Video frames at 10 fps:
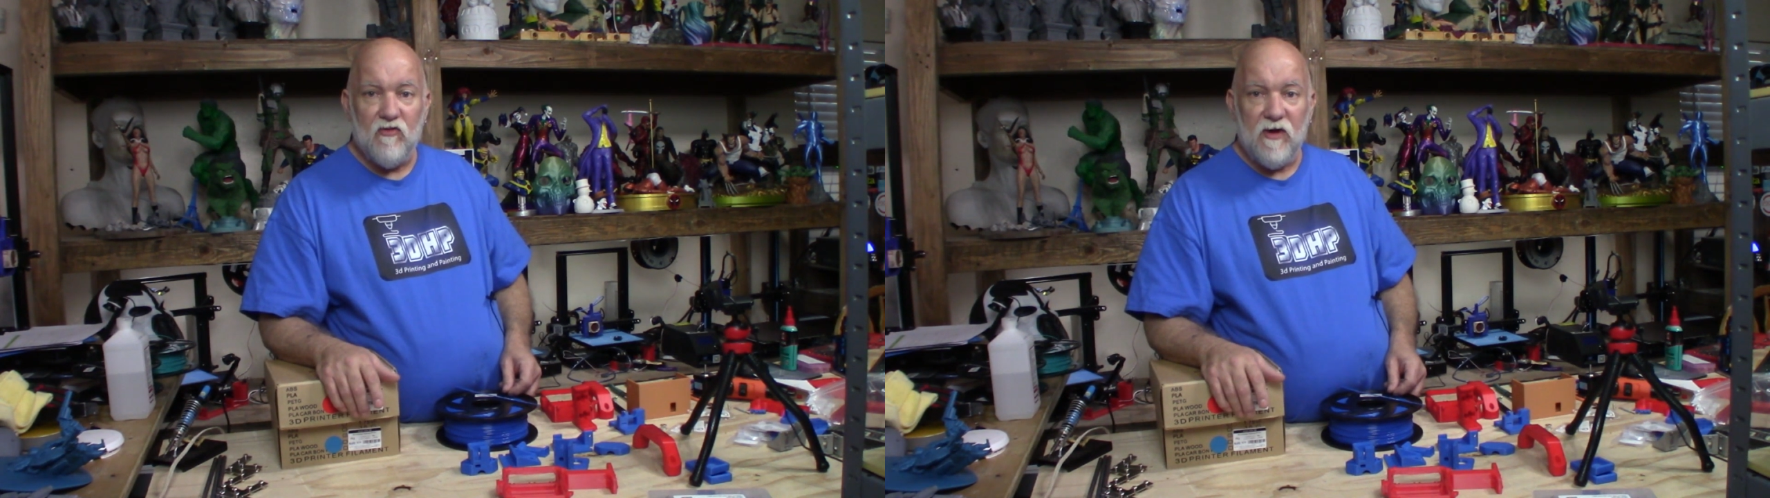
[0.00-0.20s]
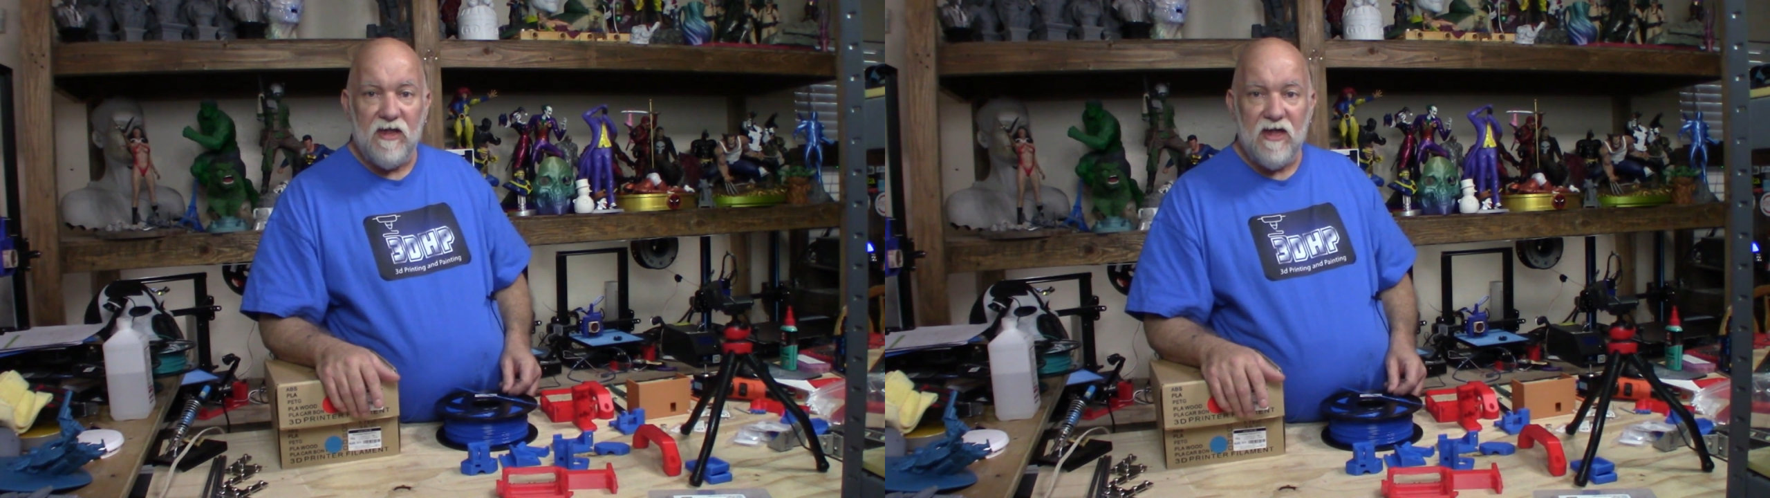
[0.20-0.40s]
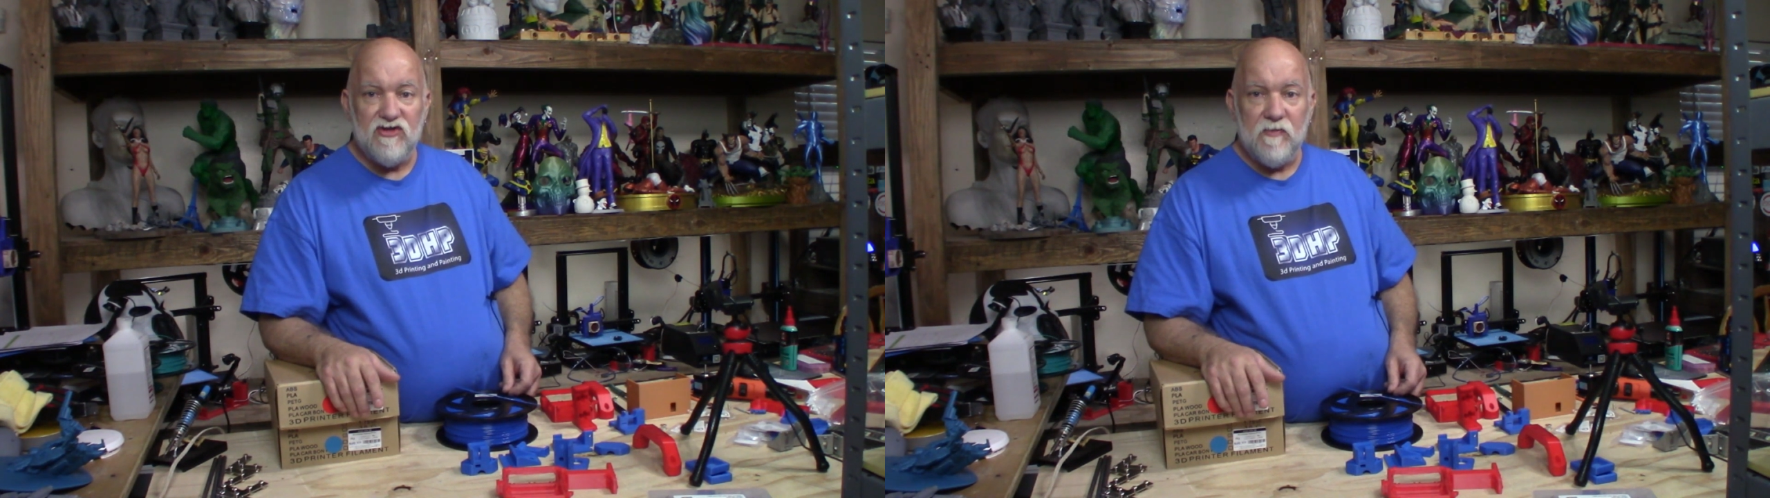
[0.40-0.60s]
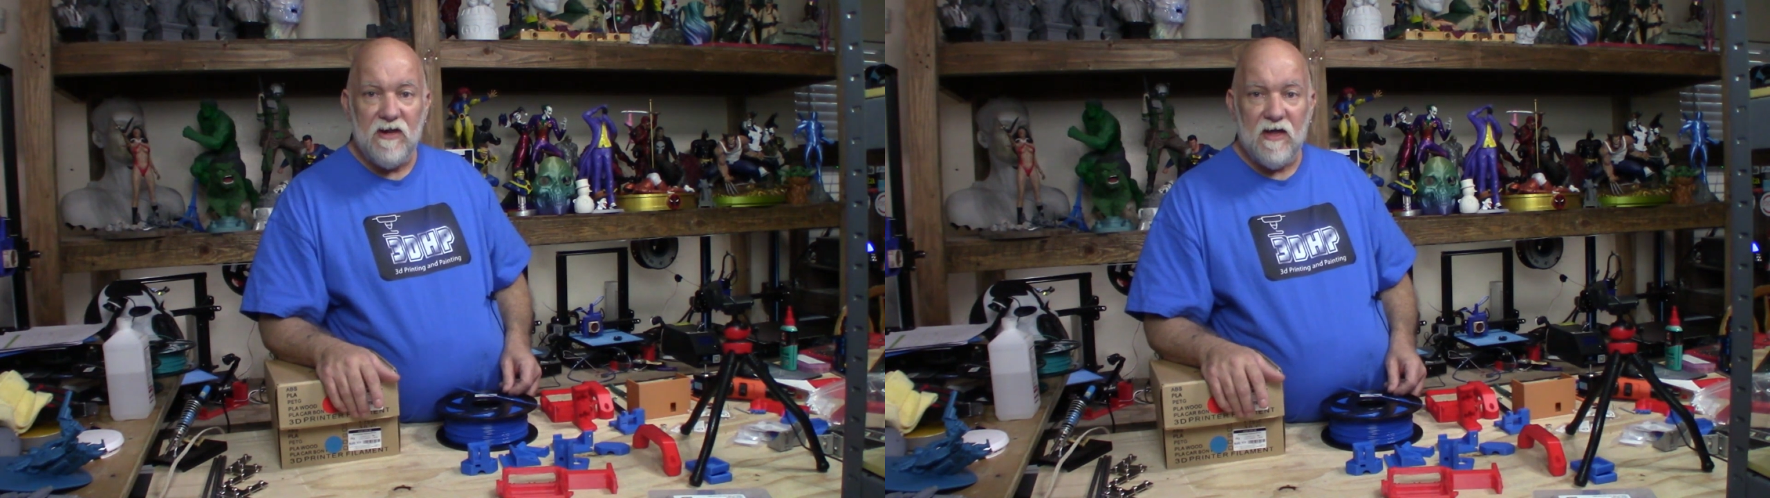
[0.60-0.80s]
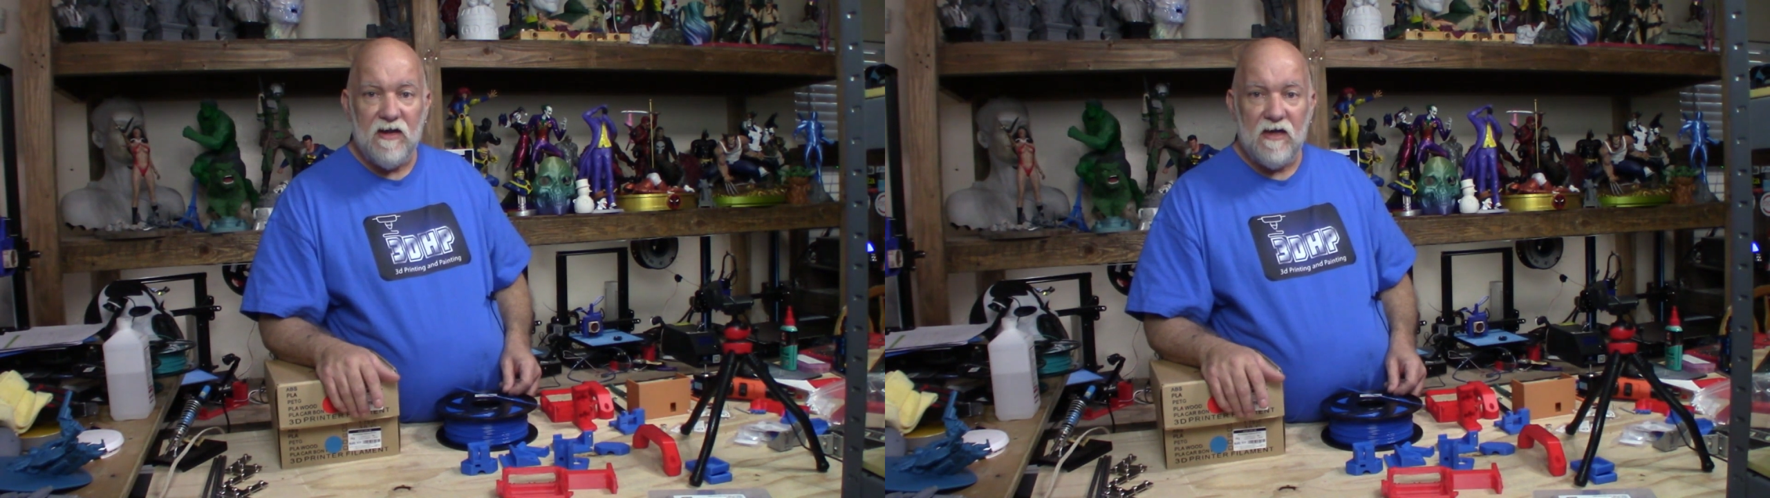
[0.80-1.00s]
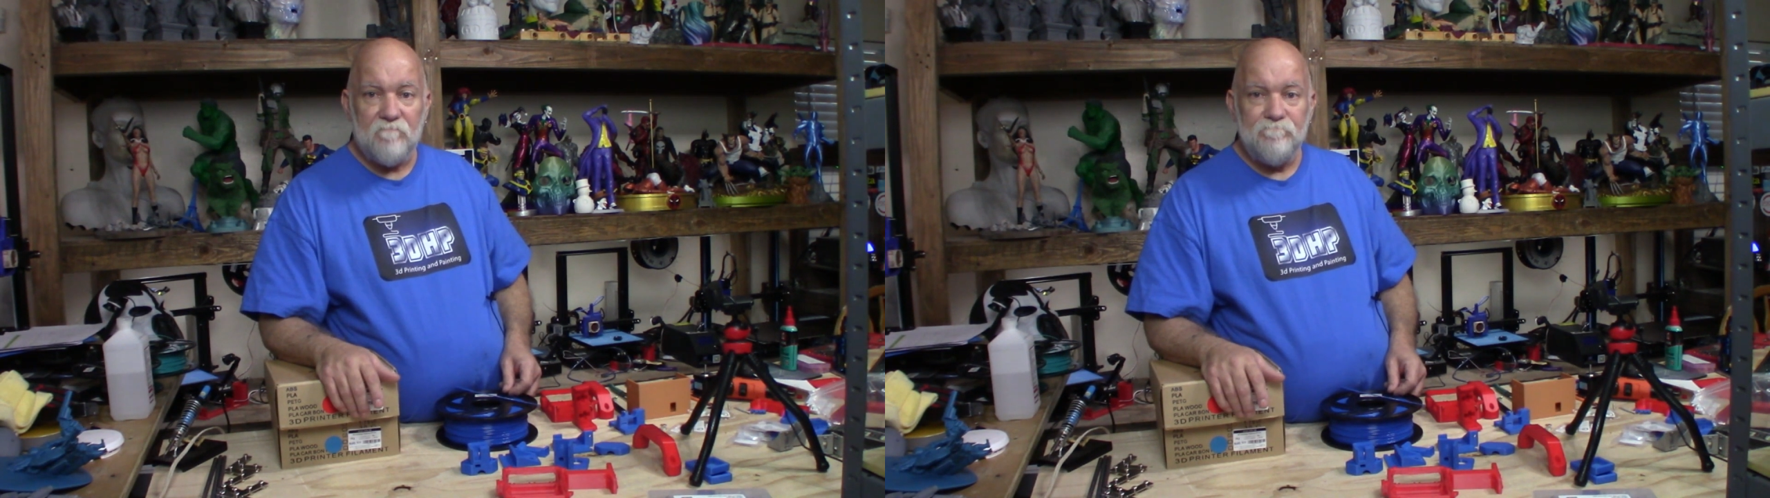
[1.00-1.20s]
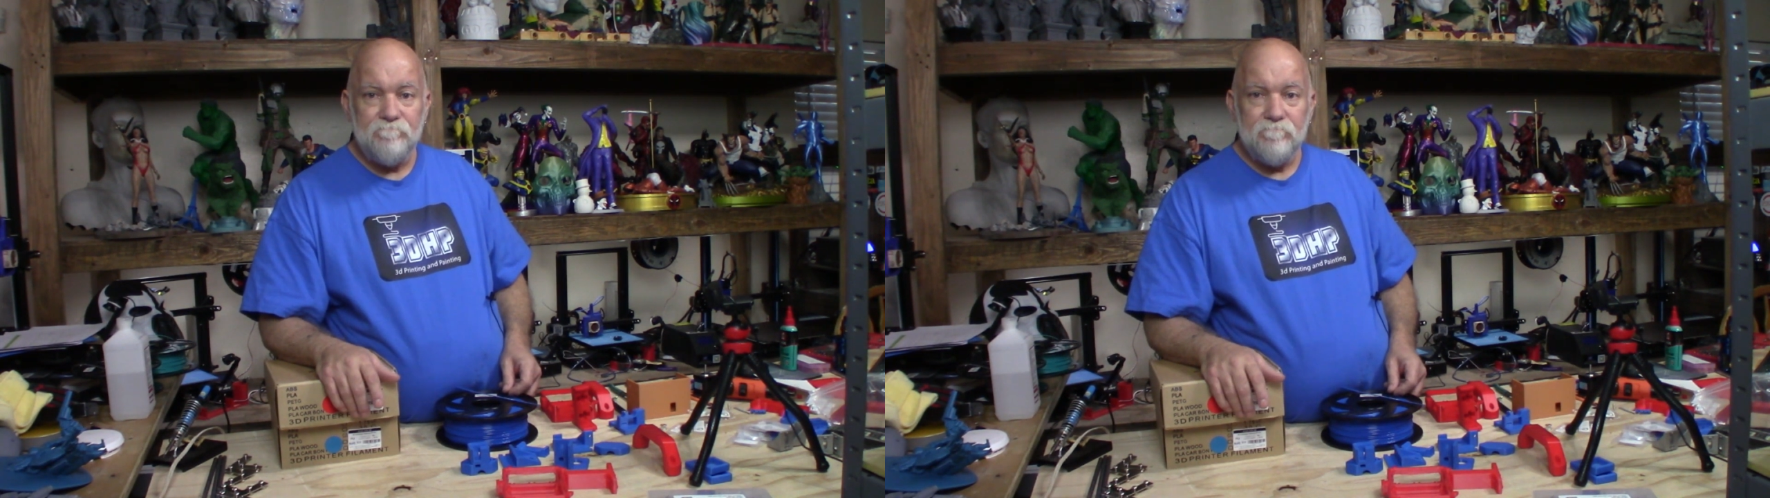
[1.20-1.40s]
3dhp.net.